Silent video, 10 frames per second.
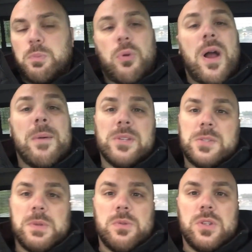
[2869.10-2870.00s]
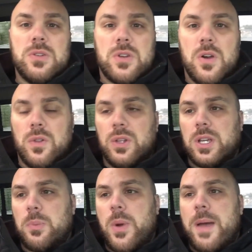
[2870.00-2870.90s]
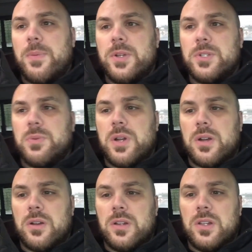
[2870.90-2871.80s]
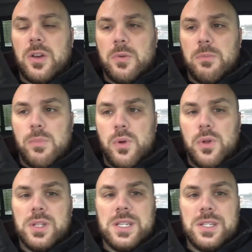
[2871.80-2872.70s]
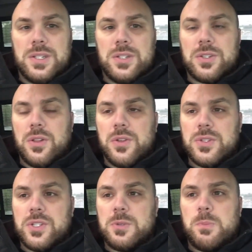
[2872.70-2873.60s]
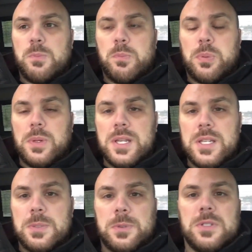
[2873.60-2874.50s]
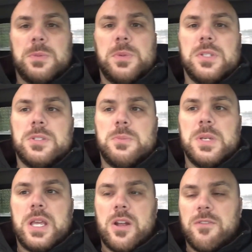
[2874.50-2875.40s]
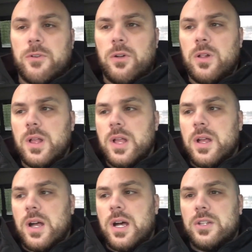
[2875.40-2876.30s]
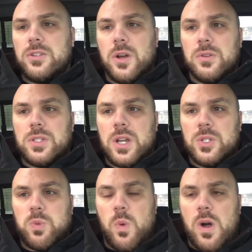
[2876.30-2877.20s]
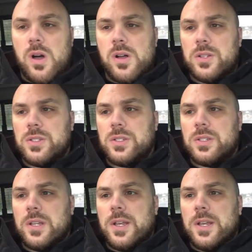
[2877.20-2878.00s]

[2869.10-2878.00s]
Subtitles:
promise me when you go and look at properties where mold is disclosed, just please be careful. Don't touch walls.